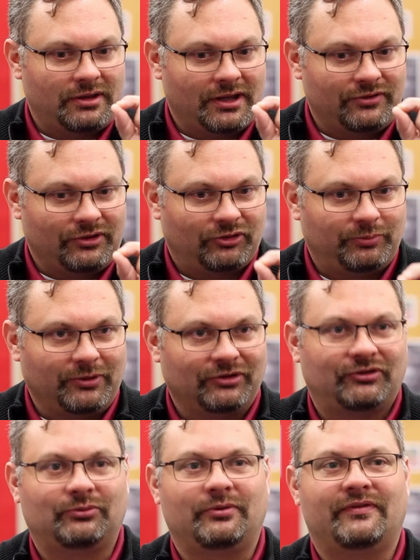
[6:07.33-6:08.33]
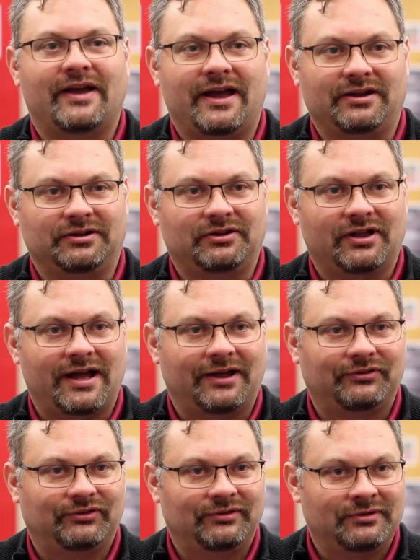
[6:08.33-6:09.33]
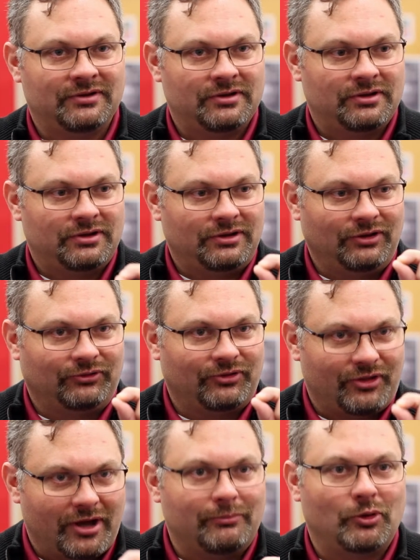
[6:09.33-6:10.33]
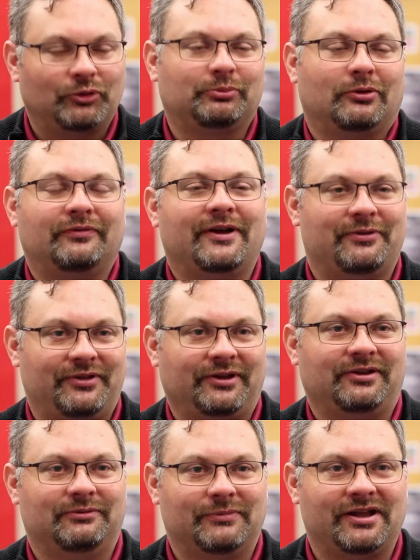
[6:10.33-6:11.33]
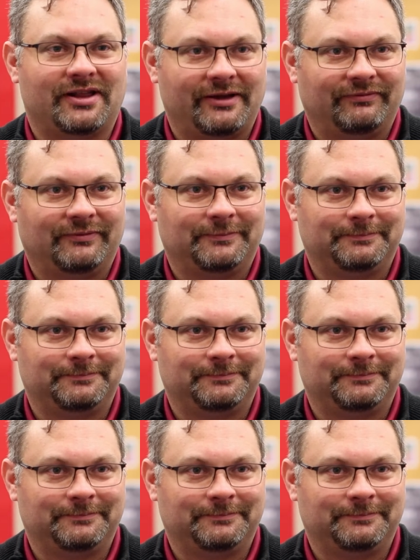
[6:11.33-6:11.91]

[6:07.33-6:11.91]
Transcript: and the experiences we've had in class is the most profound thing in my life.